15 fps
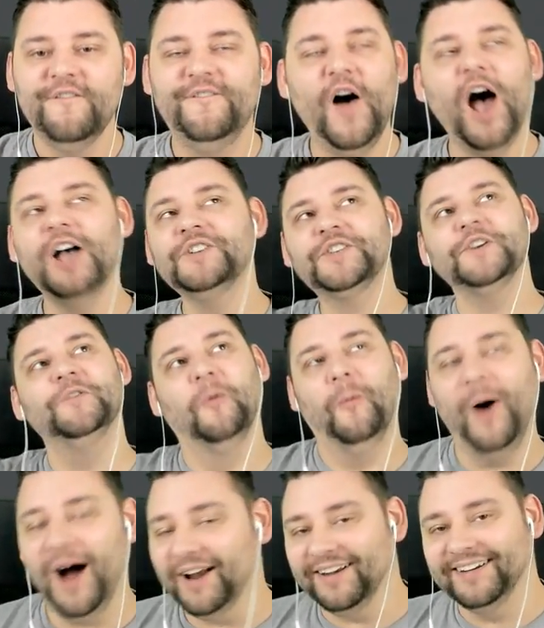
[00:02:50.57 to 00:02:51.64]
version
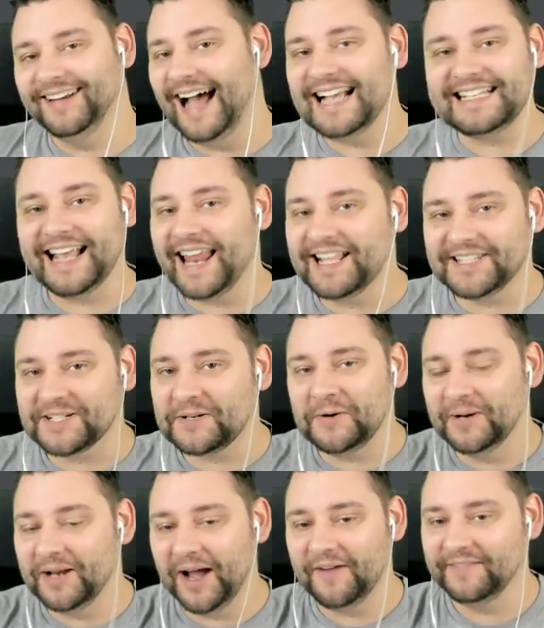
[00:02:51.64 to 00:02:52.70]
one, as I like to
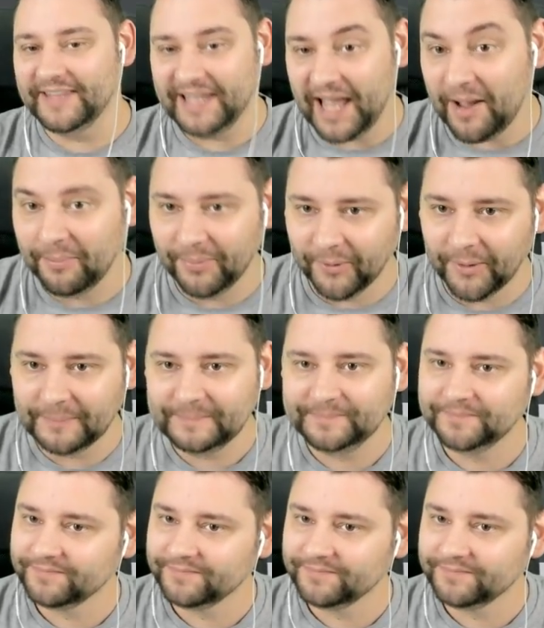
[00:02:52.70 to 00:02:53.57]
call it, of the airport.